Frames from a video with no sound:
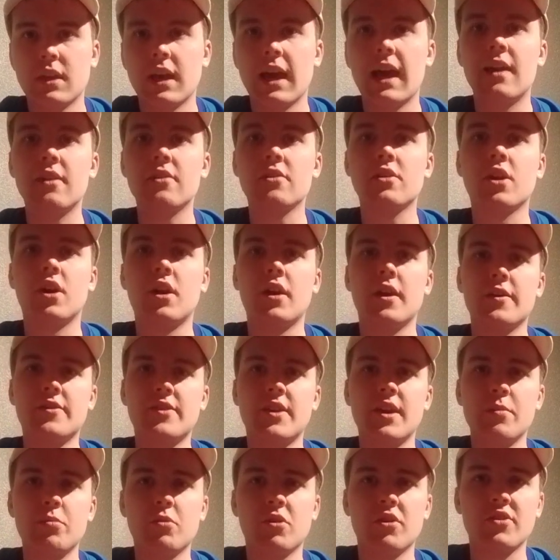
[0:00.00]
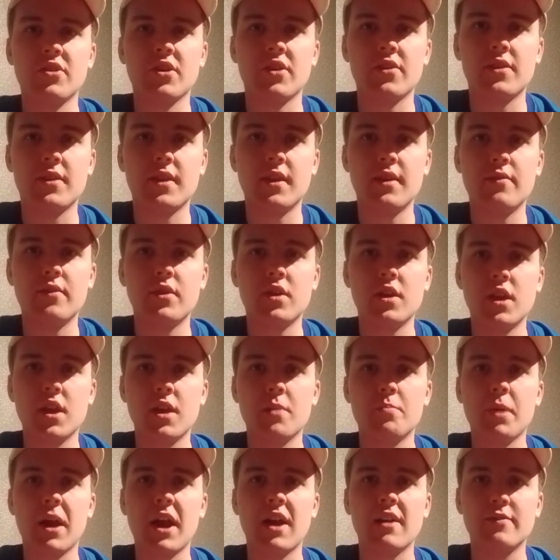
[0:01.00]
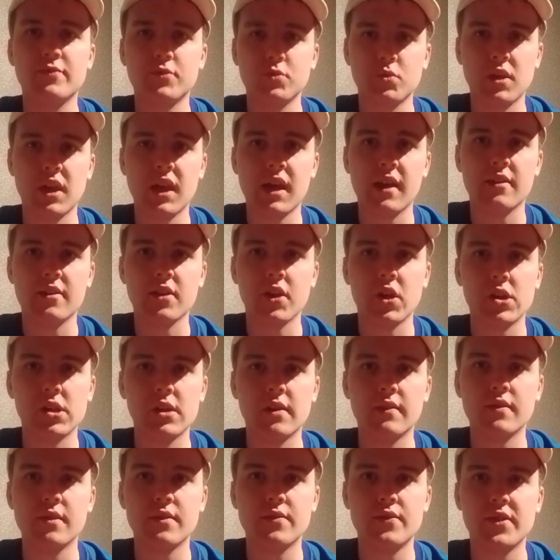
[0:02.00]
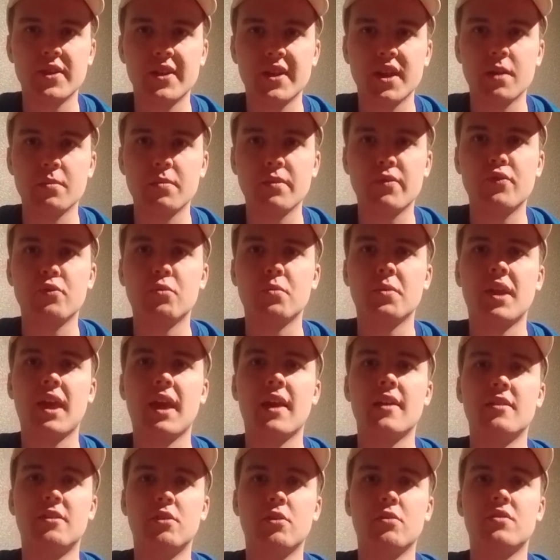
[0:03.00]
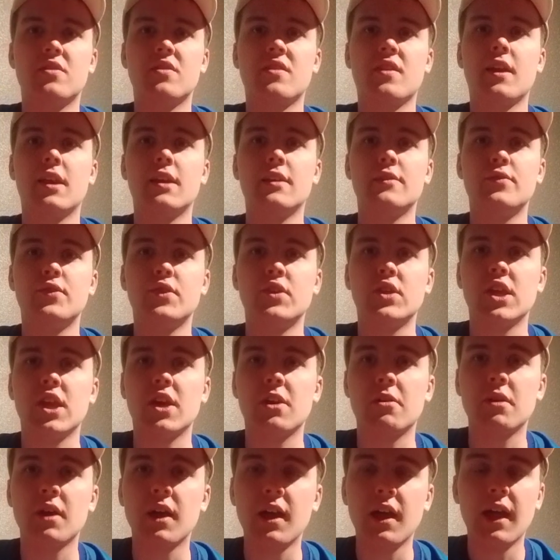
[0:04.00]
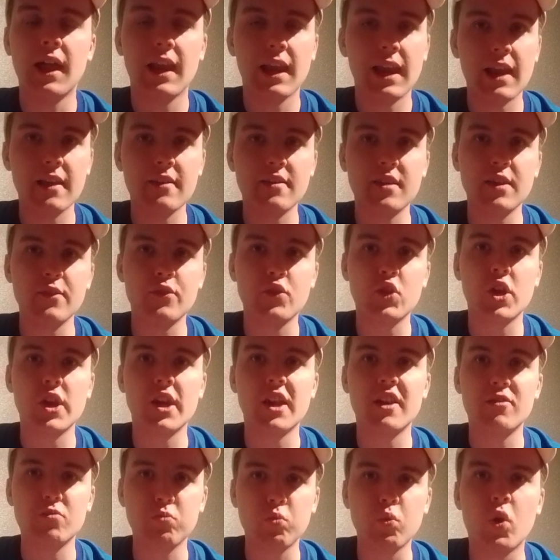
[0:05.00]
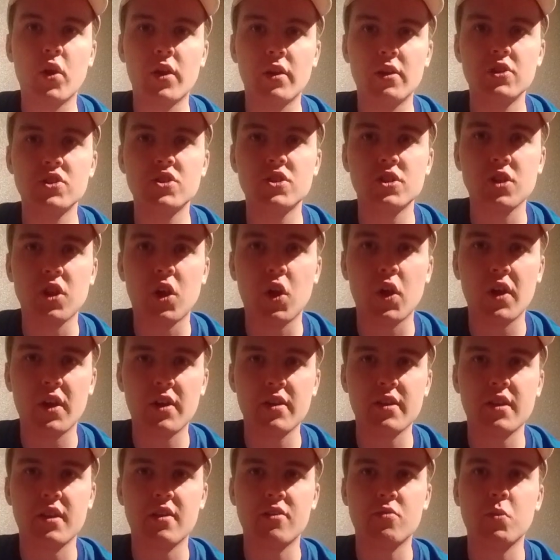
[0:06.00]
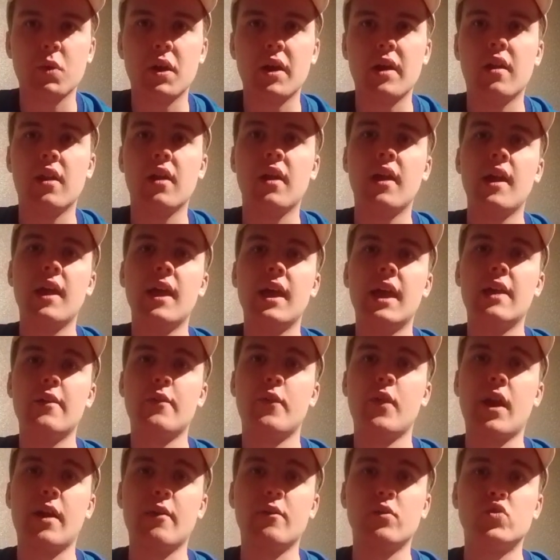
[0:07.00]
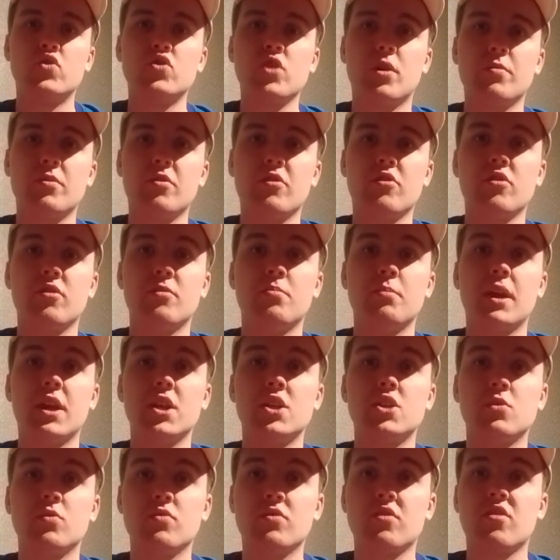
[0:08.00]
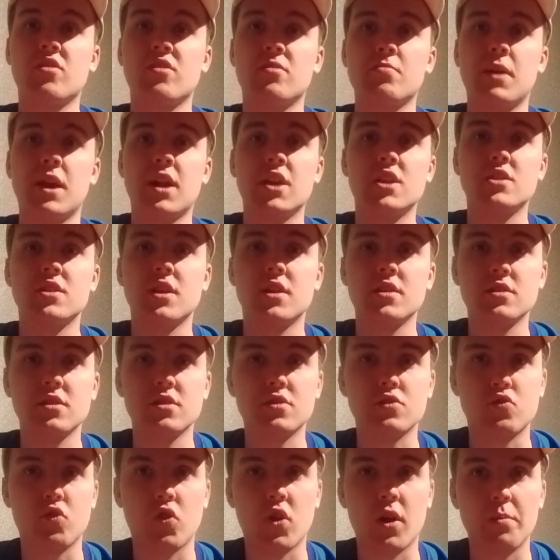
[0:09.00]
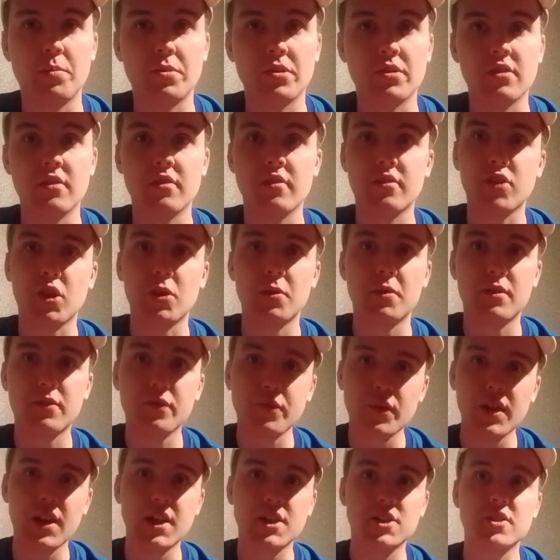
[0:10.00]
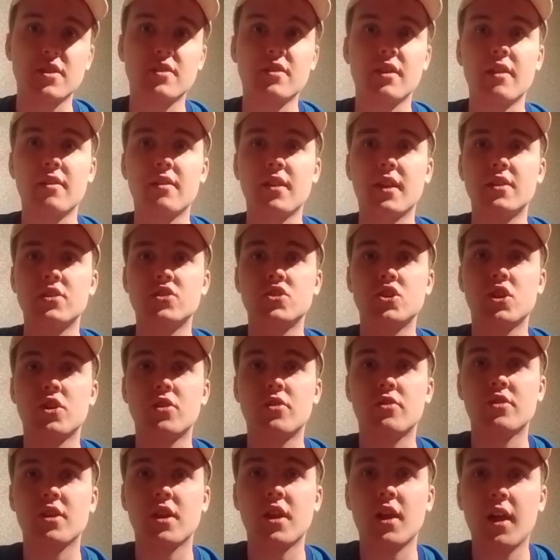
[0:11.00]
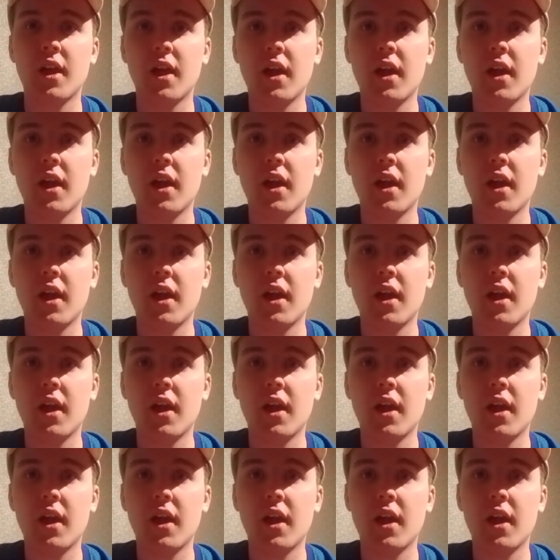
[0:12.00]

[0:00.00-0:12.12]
Hello guys, Cooper on TV here, back for yet another video. Before we get into today's video, let's see if we can hit 100 likes, and as well, if you haven't dropped a sub, make sure to smash that subscribe button. So it's finished, the St Andrews.